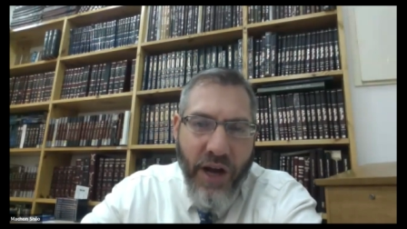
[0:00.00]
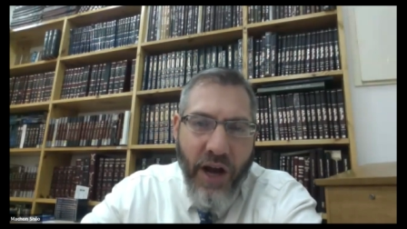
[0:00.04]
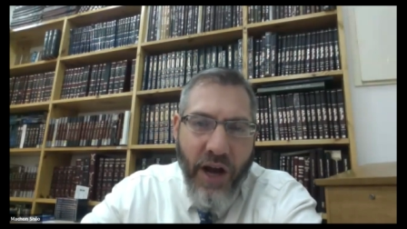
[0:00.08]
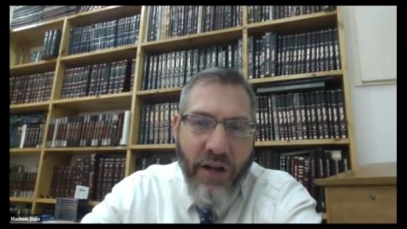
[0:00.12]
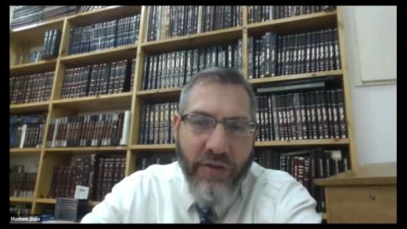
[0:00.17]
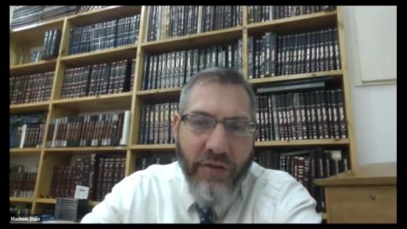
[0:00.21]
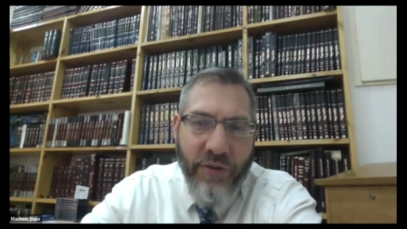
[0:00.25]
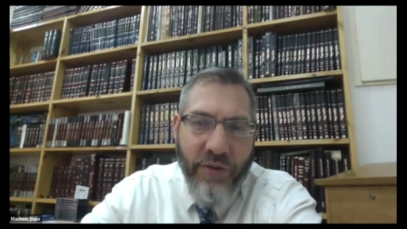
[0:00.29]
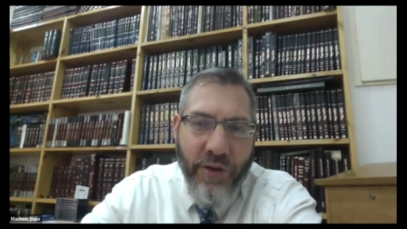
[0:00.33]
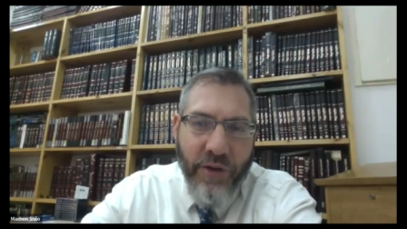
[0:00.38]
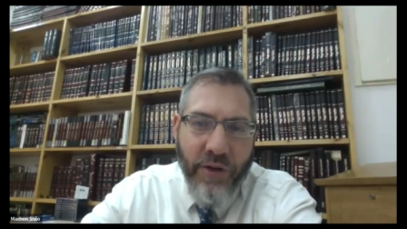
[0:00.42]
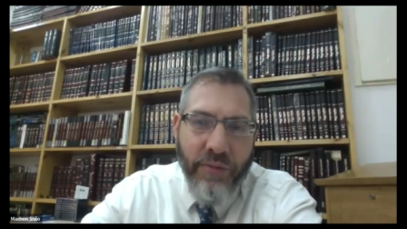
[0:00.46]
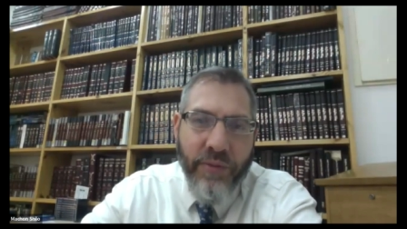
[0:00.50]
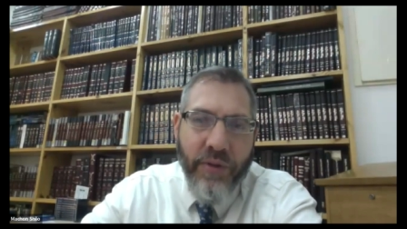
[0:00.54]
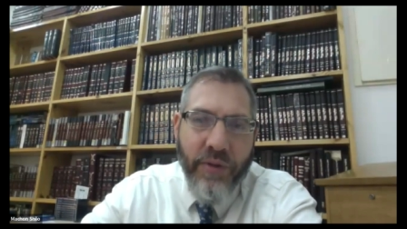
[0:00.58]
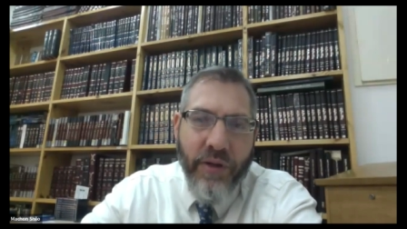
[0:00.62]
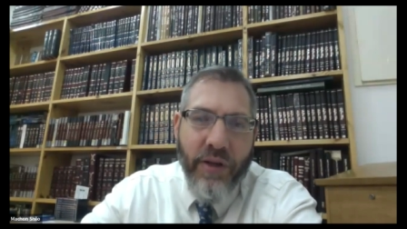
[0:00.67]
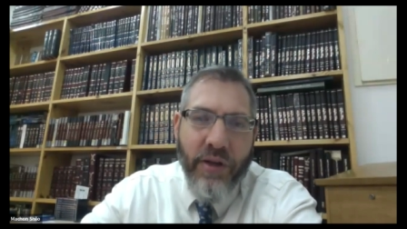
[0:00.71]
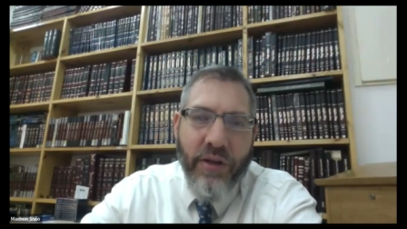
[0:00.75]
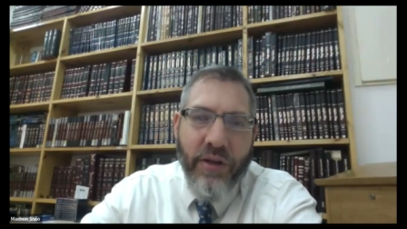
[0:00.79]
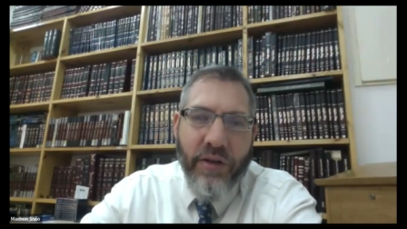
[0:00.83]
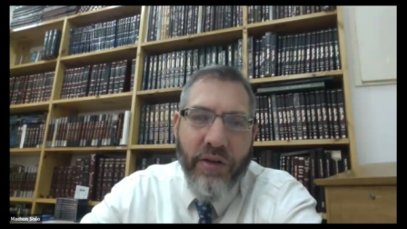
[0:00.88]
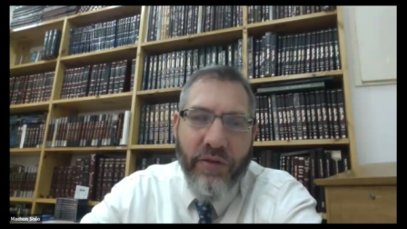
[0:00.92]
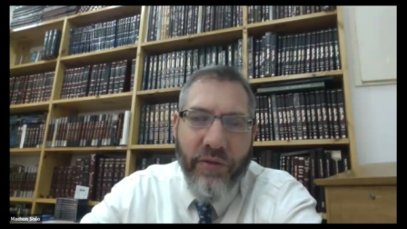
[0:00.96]
olive oil
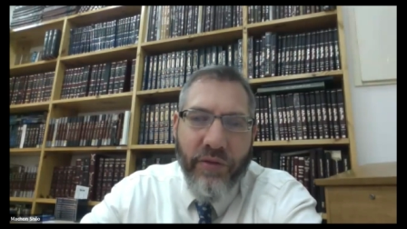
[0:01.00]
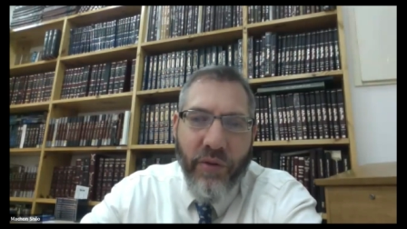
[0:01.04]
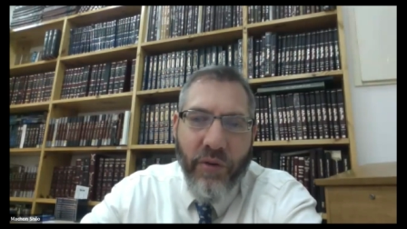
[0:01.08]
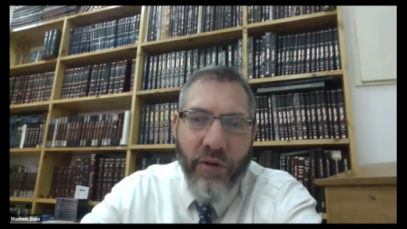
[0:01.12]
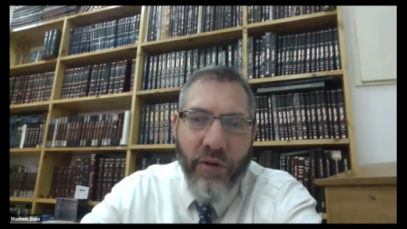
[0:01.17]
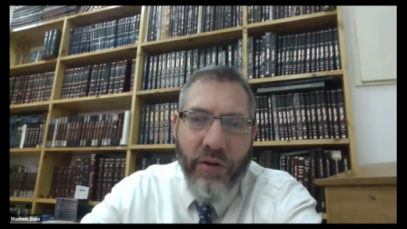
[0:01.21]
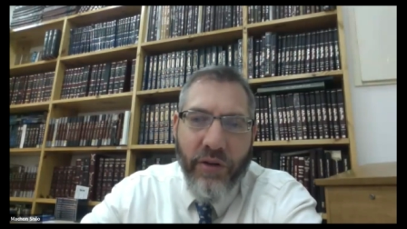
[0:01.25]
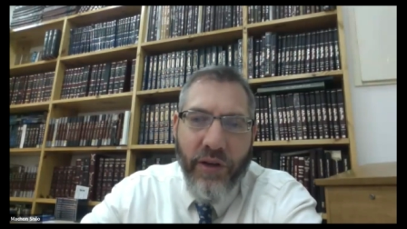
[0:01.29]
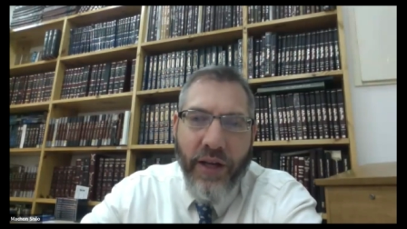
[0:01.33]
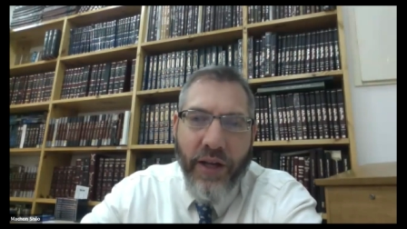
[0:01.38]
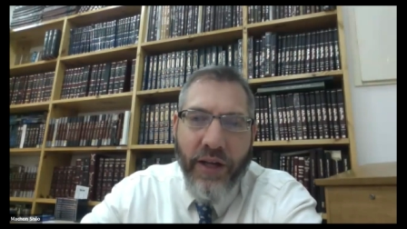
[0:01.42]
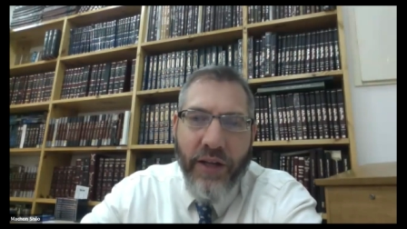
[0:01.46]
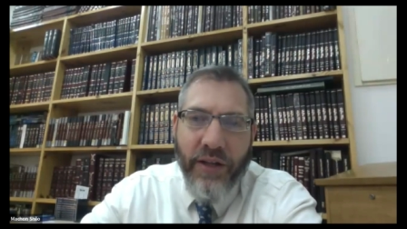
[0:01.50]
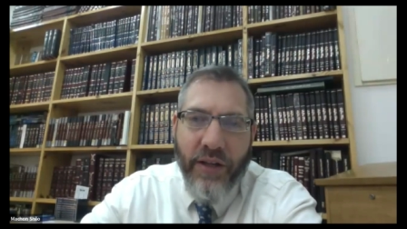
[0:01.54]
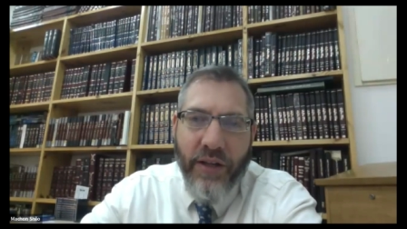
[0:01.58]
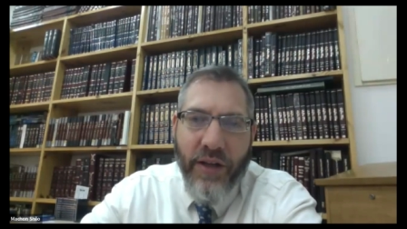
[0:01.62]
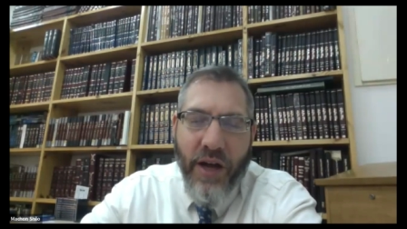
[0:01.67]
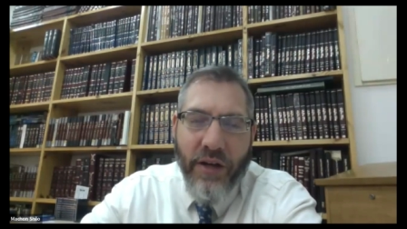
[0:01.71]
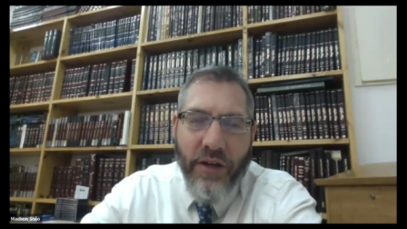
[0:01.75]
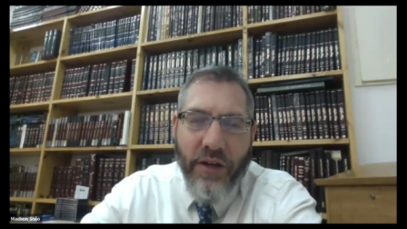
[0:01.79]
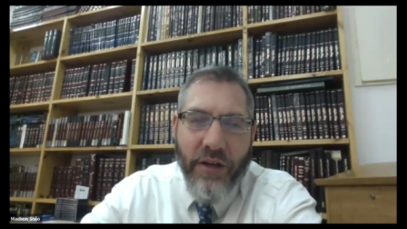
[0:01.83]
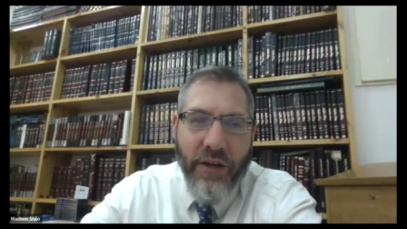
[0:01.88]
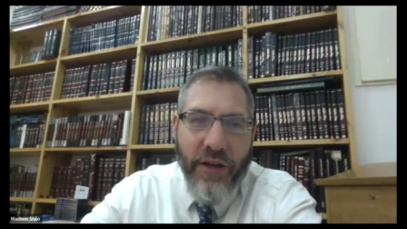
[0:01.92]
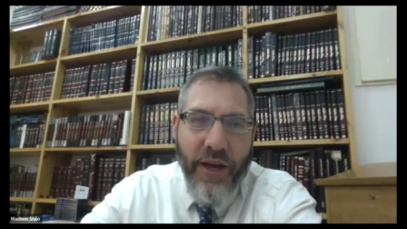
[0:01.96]
for lighting the
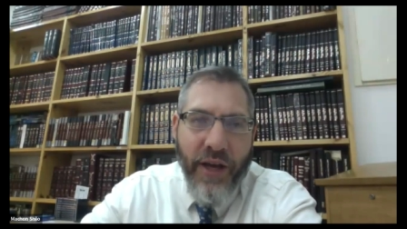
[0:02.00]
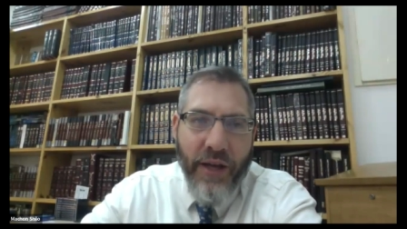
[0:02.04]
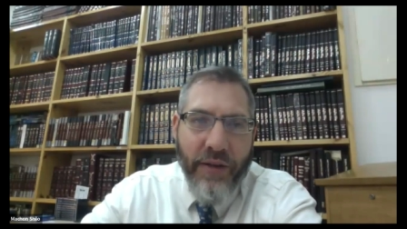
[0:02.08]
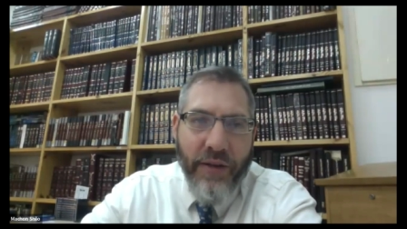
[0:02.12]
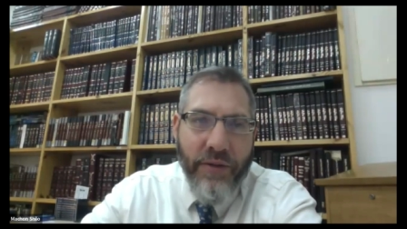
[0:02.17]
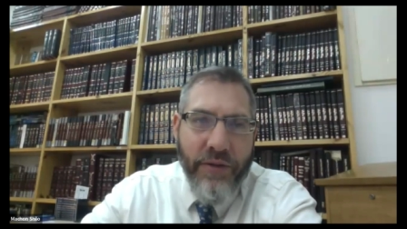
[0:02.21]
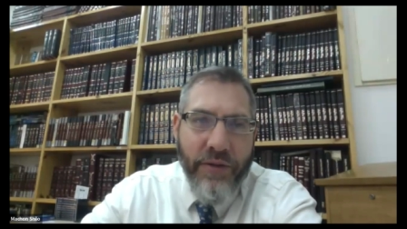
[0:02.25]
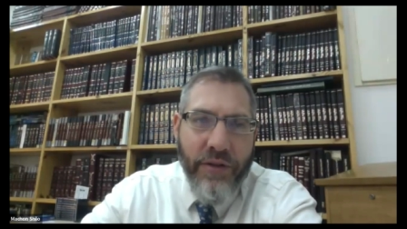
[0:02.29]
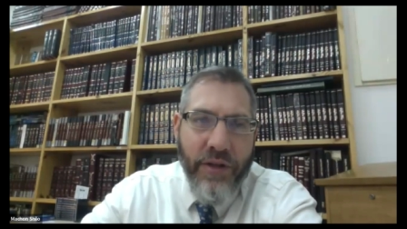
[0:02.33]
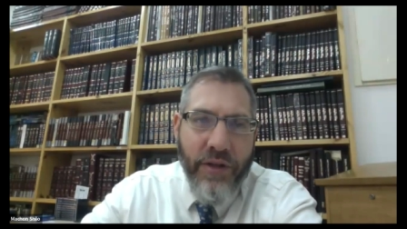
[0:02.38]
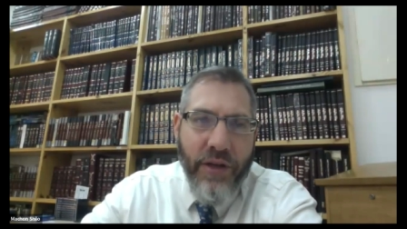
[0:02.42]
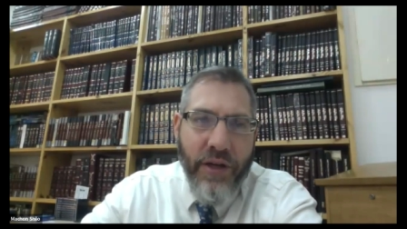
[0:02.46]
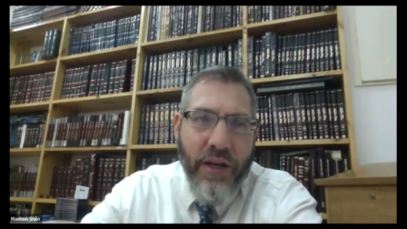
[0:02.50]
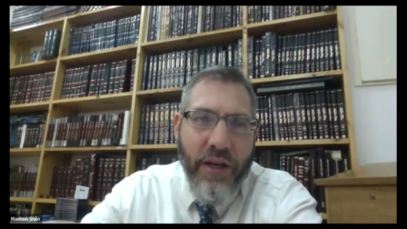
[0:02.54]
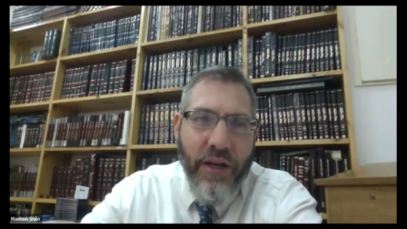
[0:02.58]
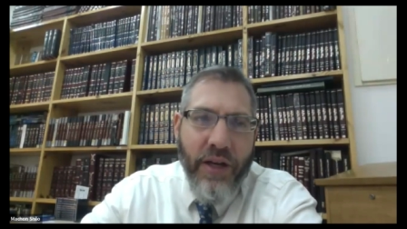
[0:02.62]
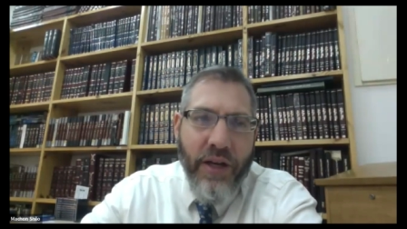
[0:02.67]
Hanukkah candles.